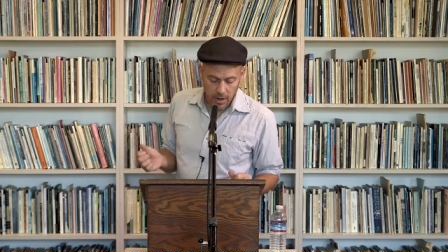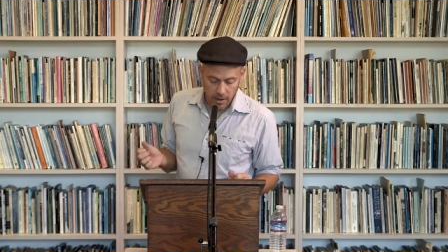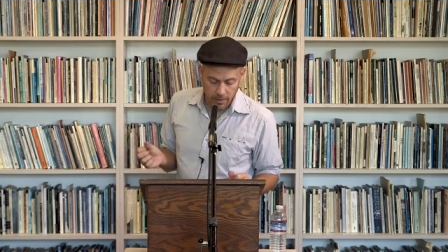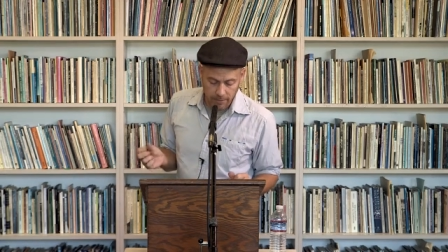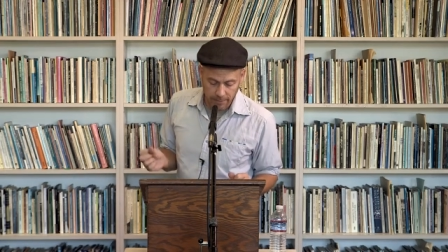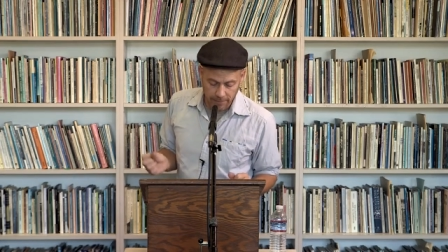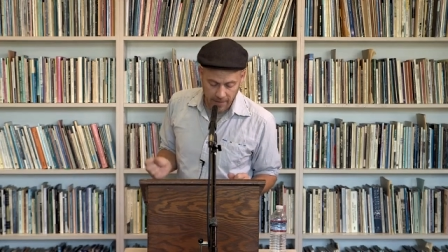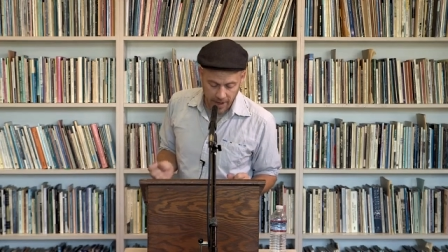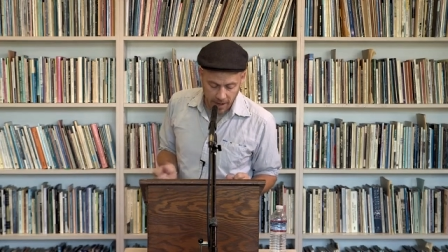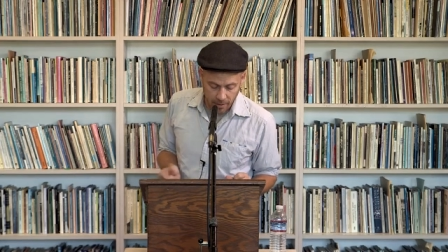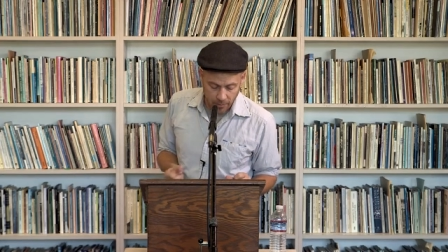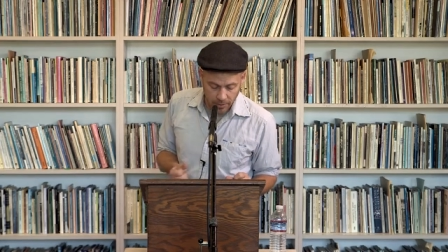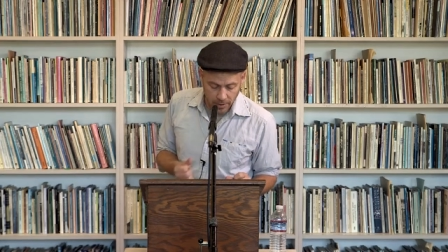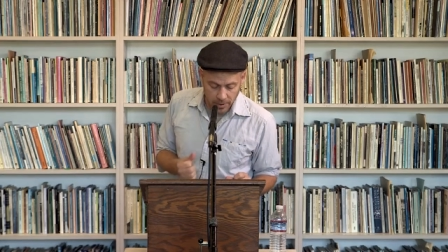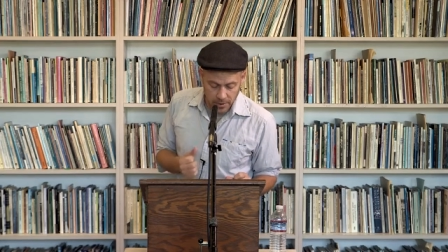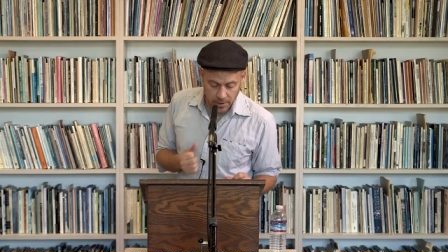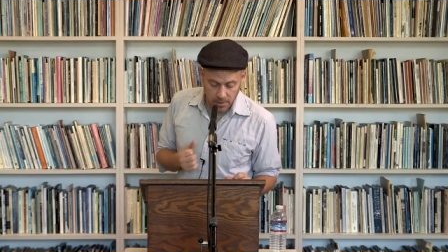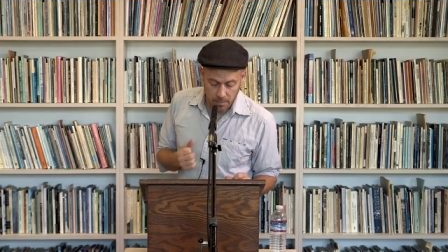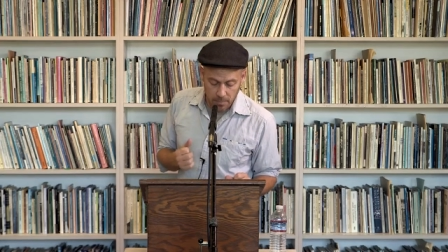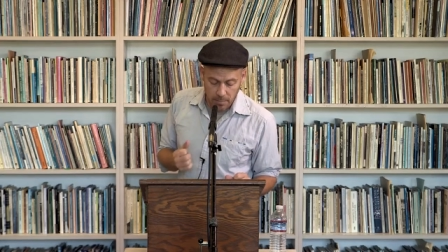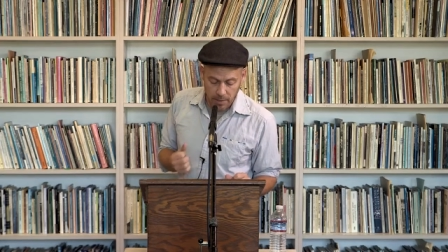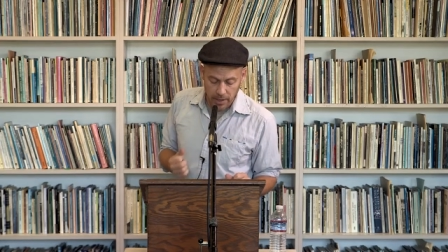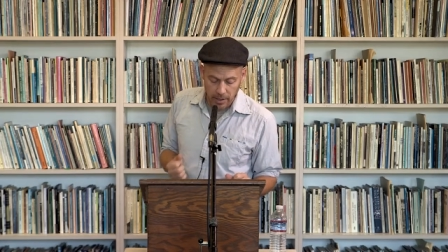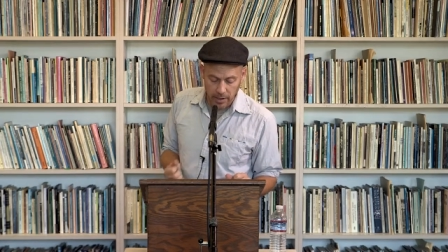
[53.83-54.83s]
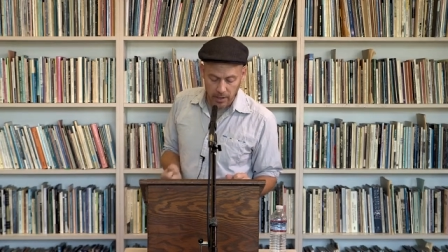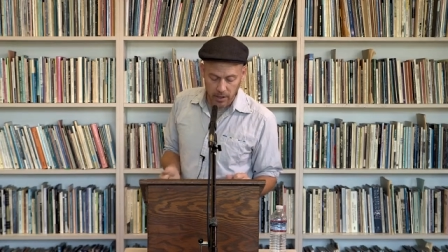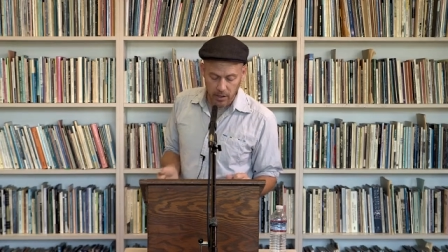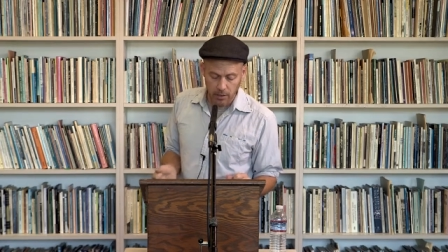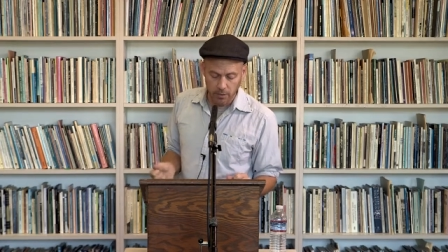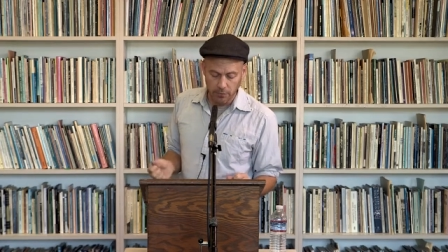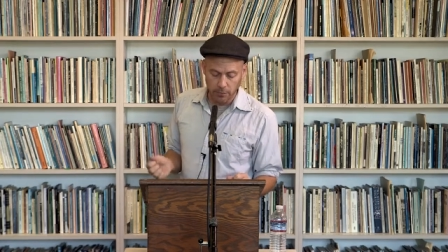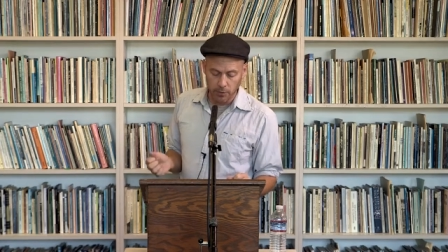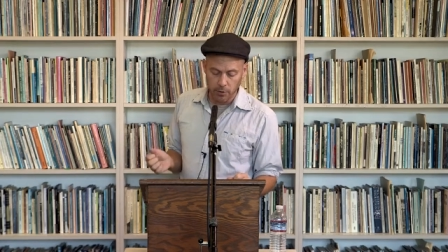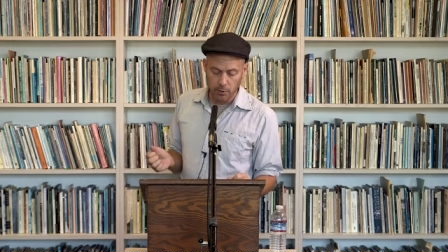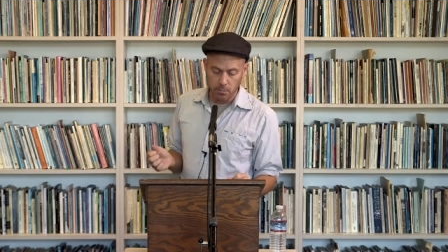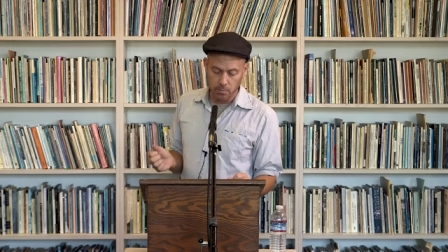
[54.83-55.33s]
found us a
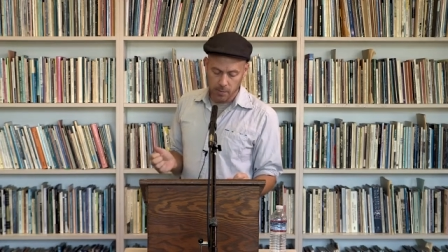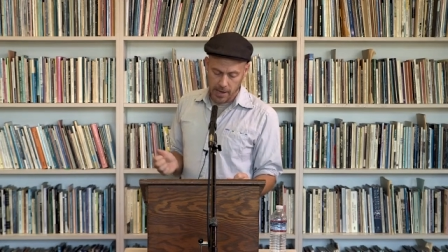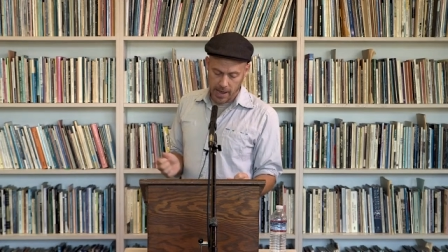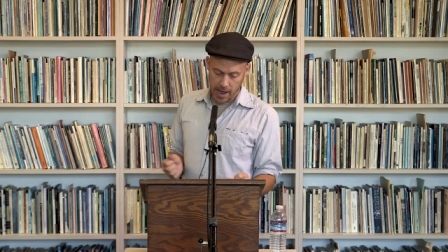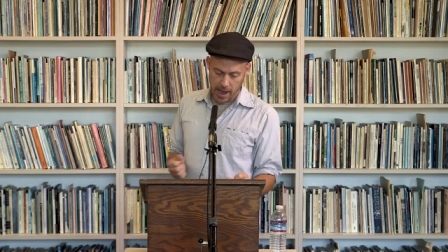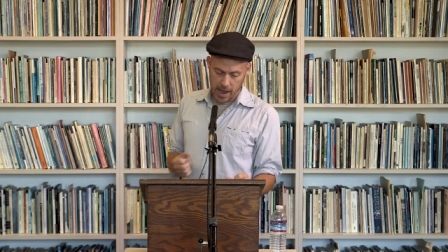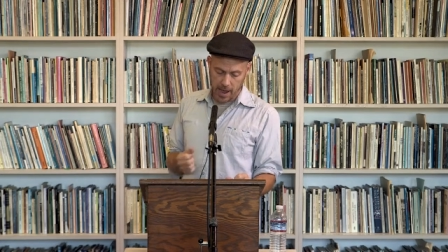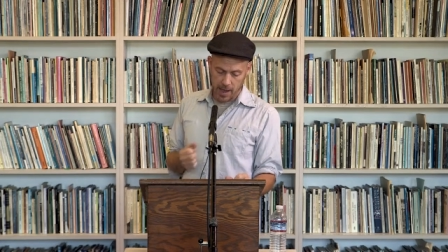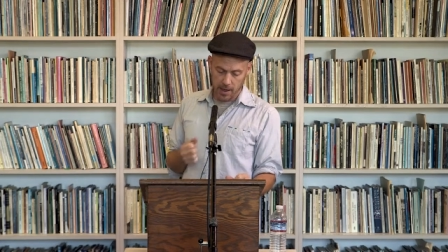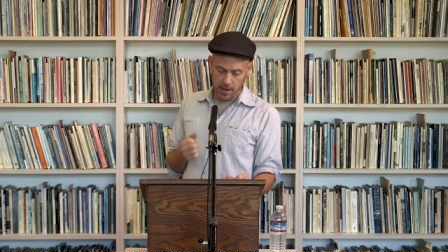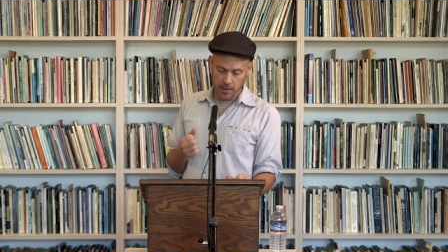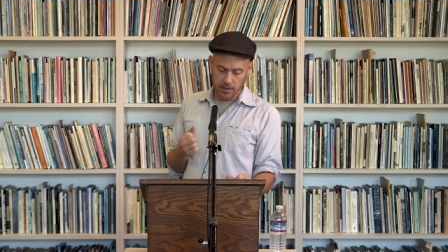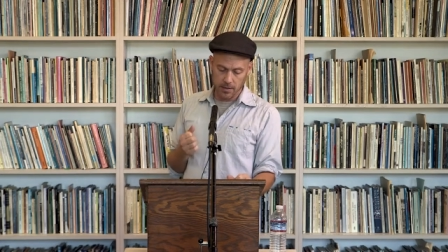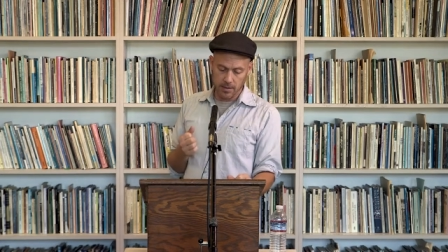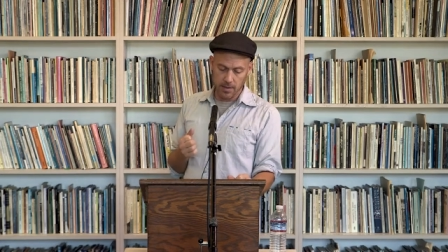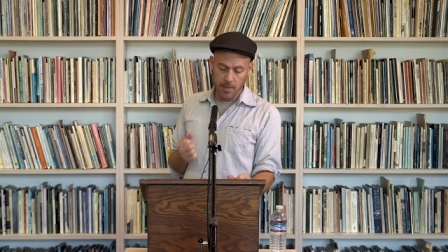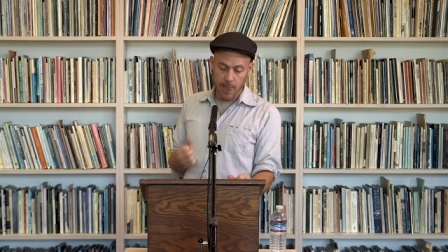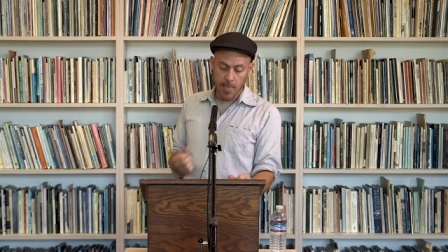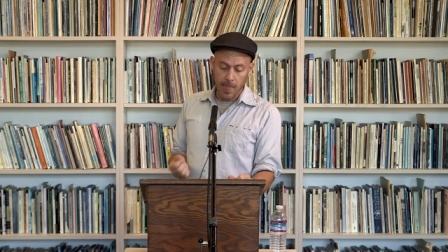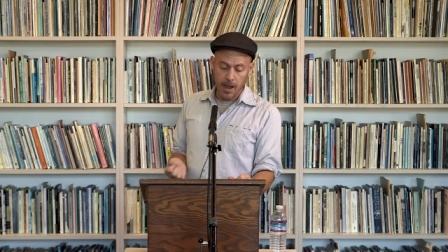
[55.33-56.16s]
baleful band